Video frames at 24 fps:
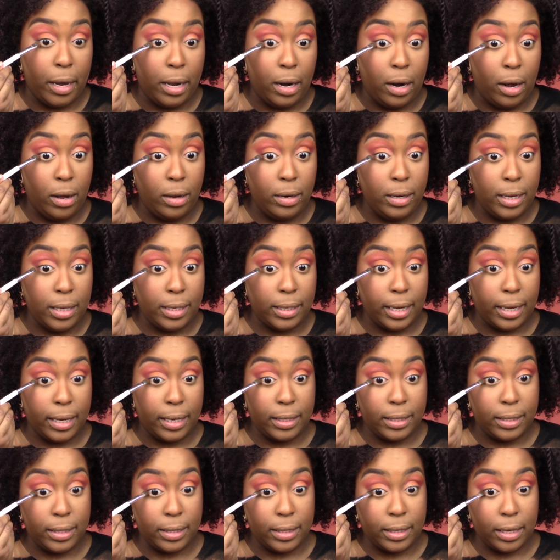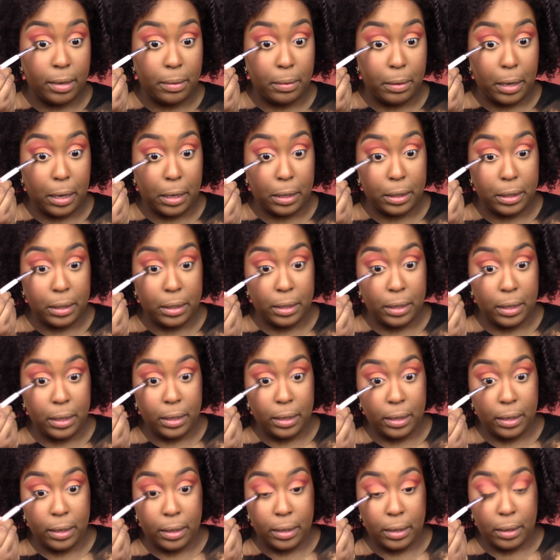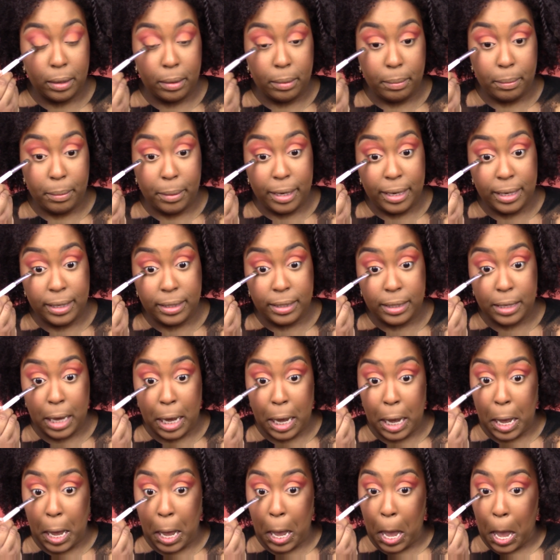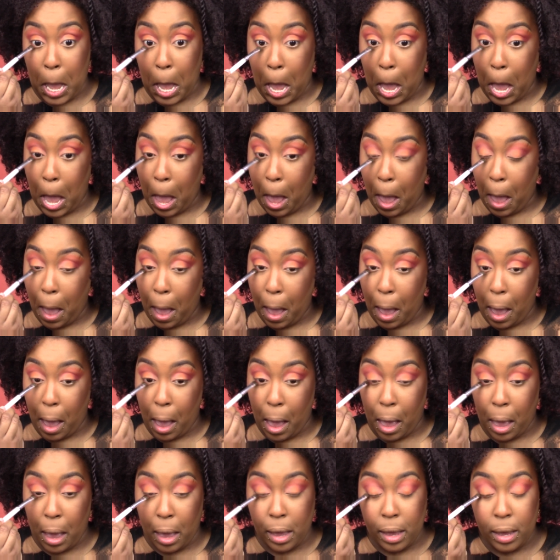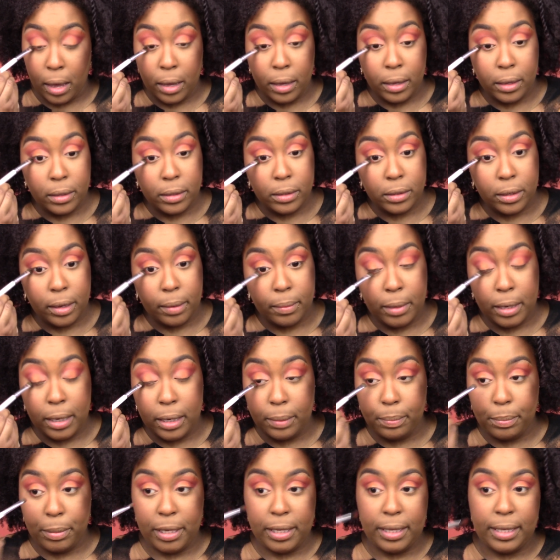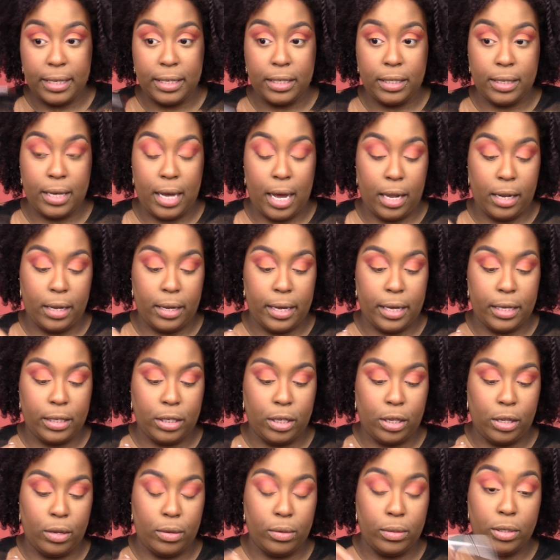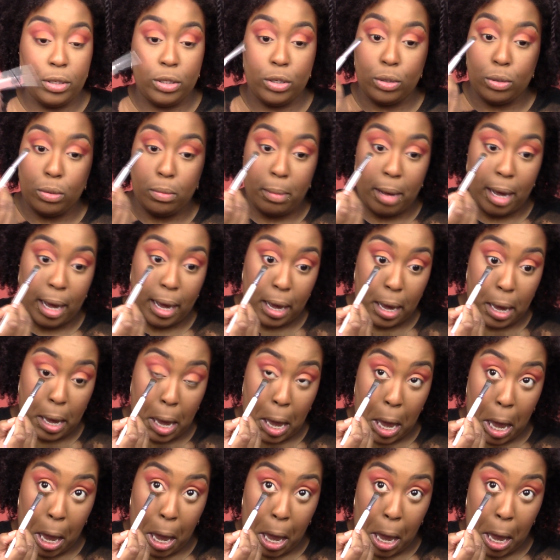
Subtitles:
it all looks like it's the same color, but it's not. So I'm gonna put this color as close to my